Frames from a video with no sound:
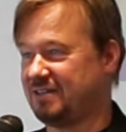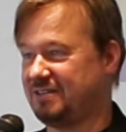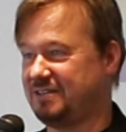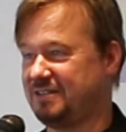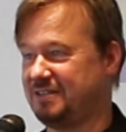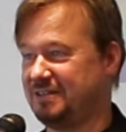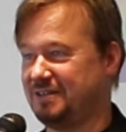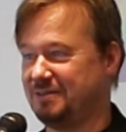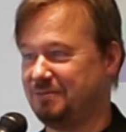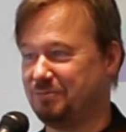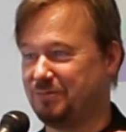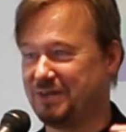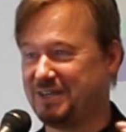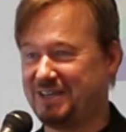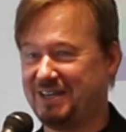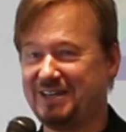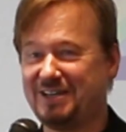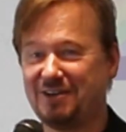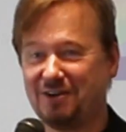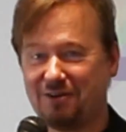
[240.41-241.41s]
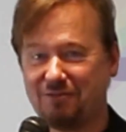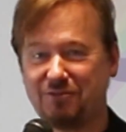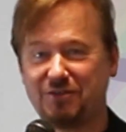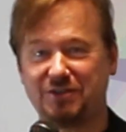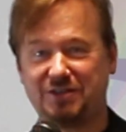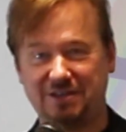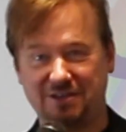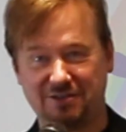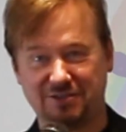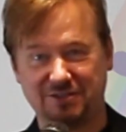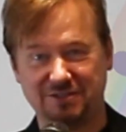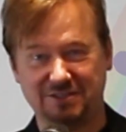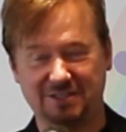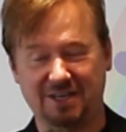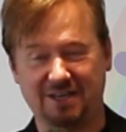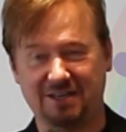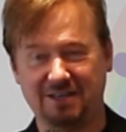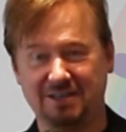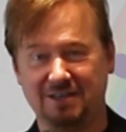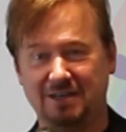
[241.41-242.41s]
the beginning of the year
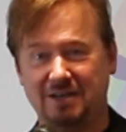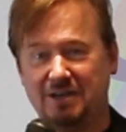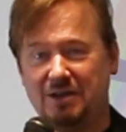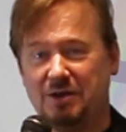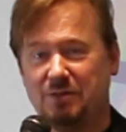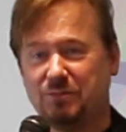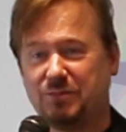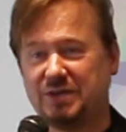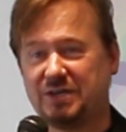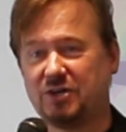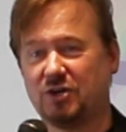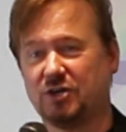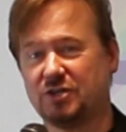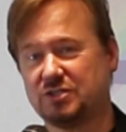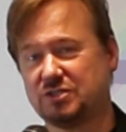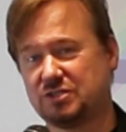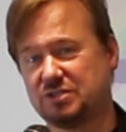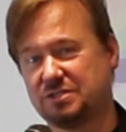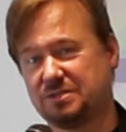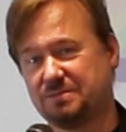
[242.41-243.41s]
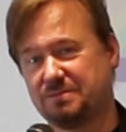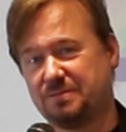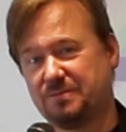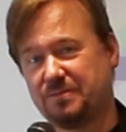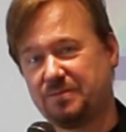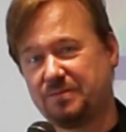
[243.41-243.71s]
today, because